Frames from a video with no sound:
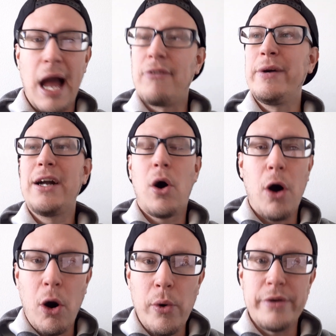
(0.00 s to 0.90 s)
If we go
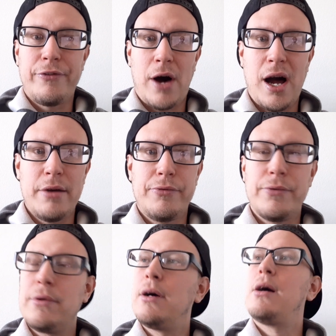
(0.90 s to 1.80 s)
0-5,
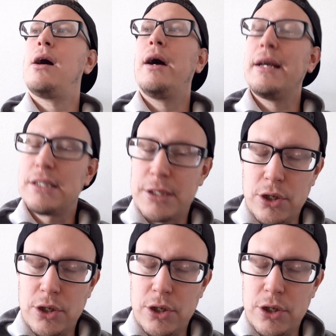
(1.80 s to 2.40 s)
it's